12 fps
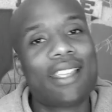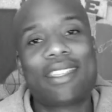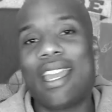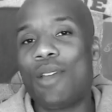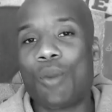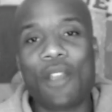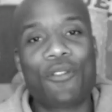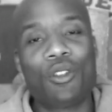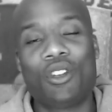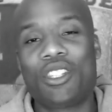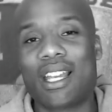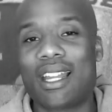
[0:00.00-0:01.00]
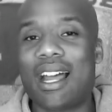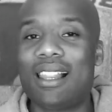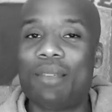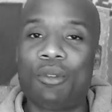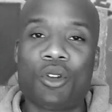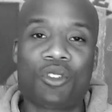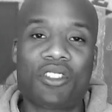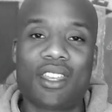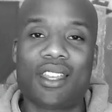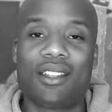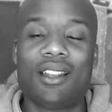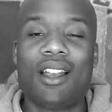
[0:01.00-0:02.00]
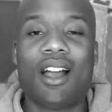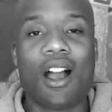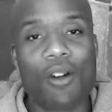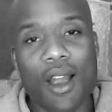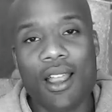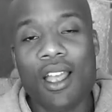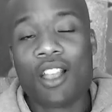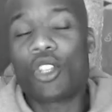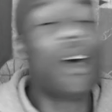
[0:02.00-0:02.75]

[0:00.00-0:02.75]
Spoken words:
Can't wait for you to check it out. Let me know what you think. All right? So as